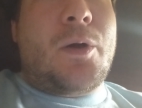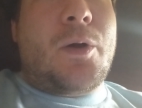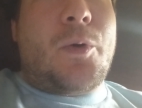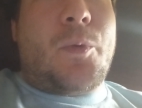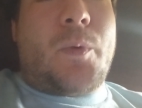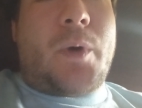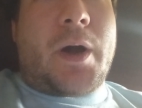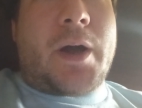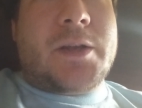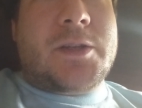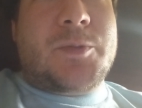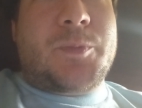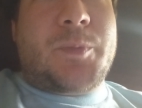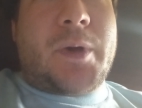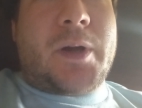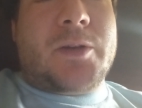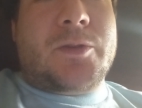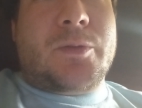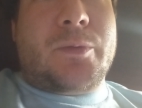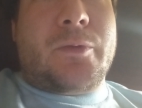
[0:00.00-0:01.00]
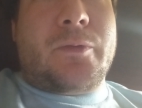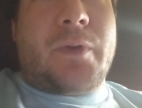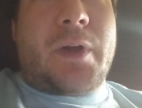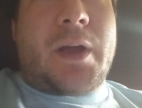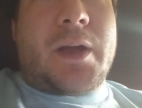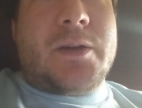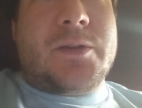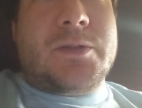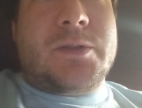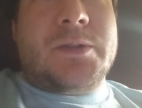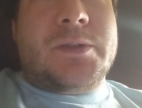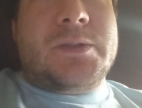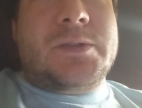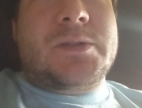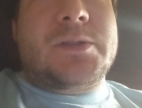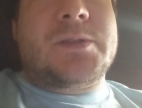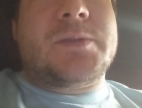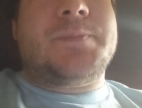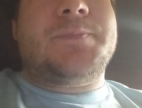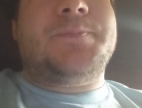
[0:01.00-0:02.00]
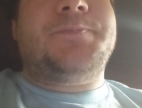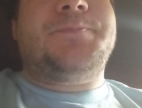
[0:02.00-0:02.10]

a wide spectrum of ages.